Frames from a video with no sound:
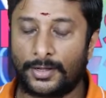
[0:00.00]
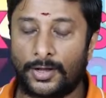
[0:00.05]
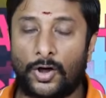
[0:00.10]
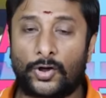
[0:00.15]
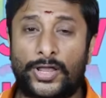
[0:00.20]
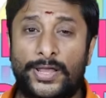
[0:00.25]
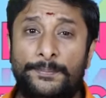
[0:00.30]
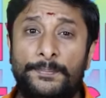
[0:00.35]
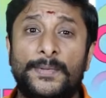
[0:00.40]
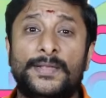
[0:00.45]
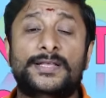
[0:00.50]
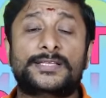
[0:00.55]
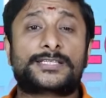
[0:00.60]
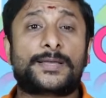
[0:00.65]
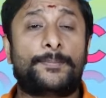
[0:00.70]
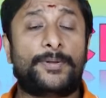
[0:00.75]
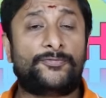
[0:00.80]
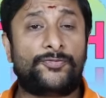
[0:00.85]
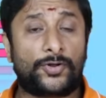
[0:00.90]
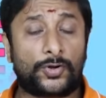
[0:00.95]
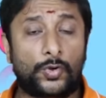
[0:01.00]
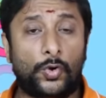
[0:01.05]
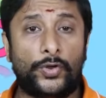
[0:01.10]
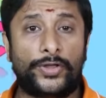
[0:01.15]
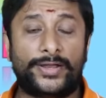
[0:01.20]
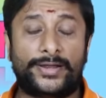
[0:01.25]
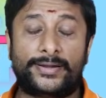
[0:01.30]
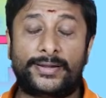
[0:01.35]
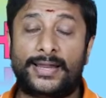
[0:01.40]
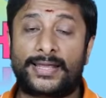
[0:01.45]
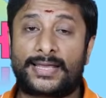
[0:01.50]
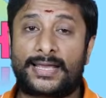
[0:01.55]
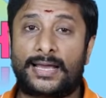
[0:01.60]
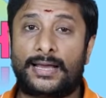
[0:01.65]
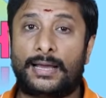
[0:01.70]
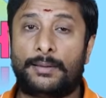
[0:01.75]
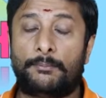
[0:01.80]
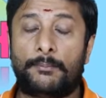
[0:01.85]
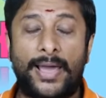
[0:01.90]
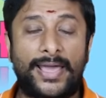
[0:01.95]
Okay, so before going ahead,
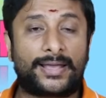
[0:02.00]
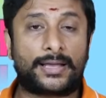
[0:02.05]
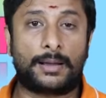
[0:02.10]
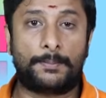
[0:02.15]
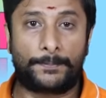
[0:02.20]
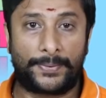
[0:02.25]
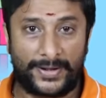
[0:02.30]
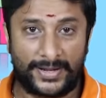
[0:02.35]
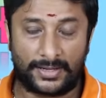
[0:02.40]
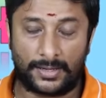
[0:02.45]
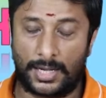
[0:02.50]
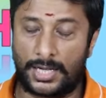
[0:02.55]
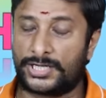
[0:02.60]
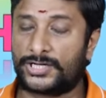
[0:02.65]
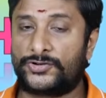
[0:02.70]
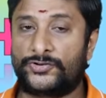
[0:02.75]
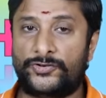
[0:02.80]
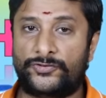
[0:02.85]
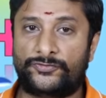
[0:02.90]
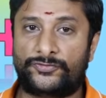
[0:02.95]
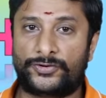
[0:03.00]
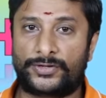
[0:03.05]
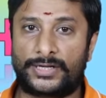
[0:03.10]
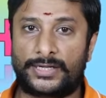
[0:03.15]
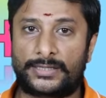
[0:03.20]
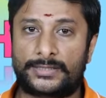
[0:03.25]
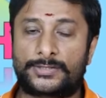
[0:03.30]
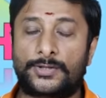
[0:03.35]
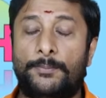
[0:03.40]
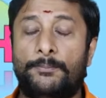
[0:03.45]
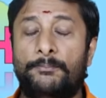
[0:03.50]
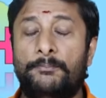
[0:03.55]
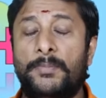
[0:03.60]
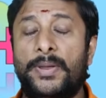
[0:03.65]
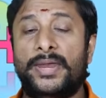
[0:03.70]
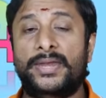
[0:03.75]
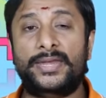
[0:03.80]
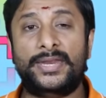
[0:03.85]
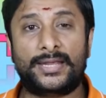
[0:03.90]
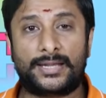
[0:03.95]
my company Kashiv Infotech, so
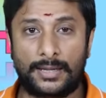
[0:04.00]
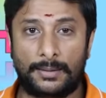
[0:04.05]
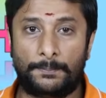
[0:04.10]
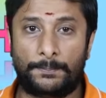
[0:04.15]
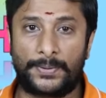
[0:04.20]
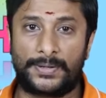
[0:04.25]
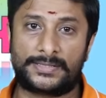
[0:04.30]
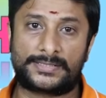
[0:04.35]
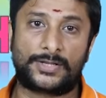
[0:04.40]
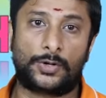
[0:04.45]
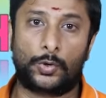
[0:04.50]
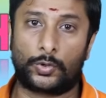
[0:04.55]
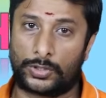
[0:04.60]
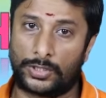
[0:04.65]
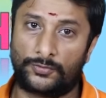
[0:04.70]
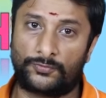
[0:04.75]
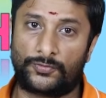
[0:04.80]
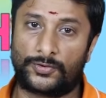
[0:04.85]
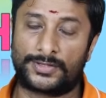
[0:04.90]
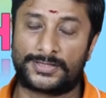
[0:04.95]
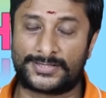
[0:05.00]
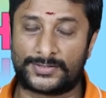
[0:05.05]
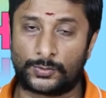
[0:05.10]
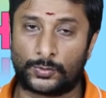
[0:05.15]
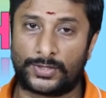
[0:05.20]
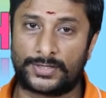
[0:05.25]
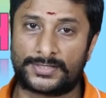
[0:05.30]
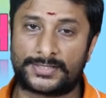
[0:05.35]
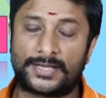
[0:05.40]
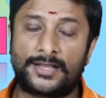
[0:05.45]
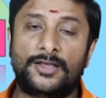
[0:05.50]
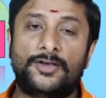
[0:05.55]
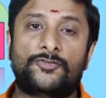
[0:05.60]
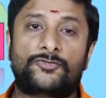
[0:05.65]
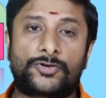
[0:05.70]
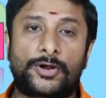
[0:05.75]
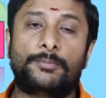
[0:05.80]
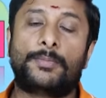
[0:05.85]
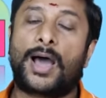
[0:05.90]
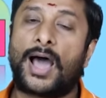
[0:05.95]
many companies are looking for the students
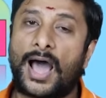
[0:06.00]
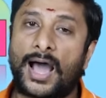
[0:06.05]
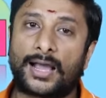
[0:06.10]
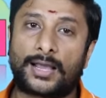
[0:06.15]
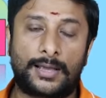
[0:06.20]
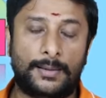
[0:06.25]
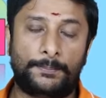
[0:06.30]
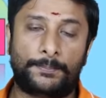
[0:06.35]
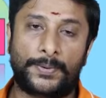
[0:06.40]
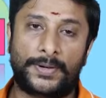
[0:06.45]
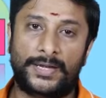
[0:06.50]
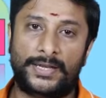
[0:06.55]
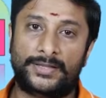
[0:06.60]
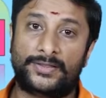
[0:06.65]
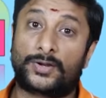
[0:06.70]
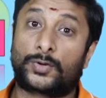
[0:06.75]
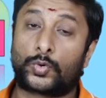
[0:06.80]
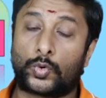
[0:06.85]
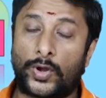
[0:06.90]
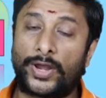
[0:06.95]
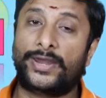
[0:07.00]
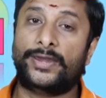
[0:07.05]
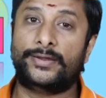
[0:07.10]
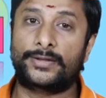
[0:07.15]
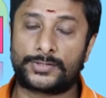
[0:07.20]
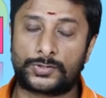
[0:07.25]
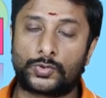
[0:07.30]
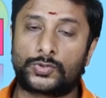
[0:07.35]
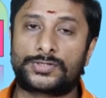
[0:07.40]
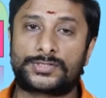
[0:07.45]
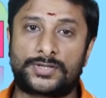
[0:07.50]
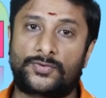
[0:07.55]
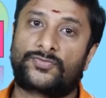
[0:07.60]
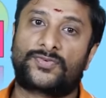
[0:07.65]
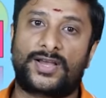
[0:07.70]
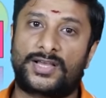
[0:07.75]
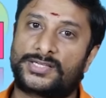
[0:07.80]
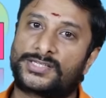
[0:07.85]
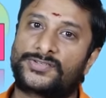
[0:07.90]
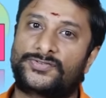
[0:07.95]
from our company, the trained students of
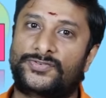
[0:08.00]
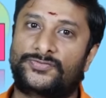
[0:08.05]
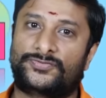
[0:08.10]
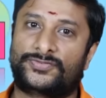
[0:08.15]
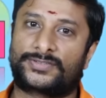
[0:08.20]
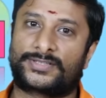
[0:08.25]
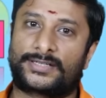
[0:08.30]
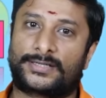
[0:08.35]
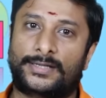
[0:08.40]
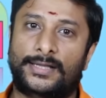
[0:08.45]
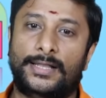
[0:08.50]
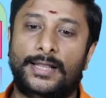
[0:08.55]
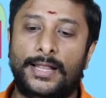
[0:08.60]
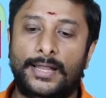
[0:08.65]
Kashiv Infotech.